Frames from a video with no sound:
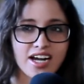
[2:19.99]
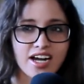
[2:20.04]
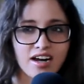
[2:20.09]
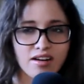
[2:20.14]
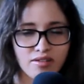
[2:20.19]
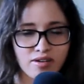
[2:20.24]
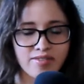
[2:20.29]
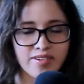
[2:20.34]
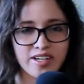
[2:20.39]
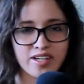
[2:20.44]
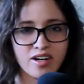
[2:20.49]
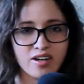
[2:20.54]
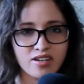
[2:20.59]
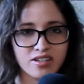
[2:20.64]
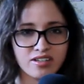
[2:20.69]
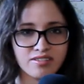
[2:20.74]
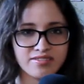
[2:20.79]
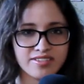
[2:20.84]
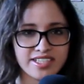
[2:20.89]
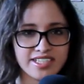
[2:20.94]
However,
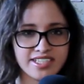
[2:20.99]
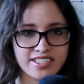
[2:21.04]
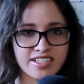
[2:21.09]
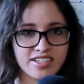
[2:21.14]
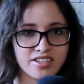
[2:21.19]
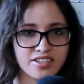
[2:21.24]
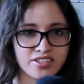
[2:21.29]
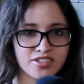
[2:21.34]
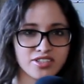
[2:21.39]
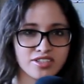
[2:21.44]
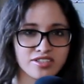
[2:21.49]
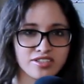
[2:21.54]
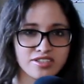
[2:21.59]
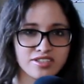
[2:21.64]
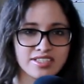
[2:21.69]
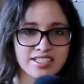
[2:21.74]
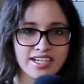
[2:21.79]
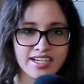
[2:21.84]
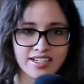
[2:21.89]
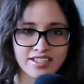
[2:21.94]
all of these are
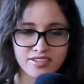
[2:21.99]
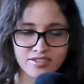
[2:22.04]
just like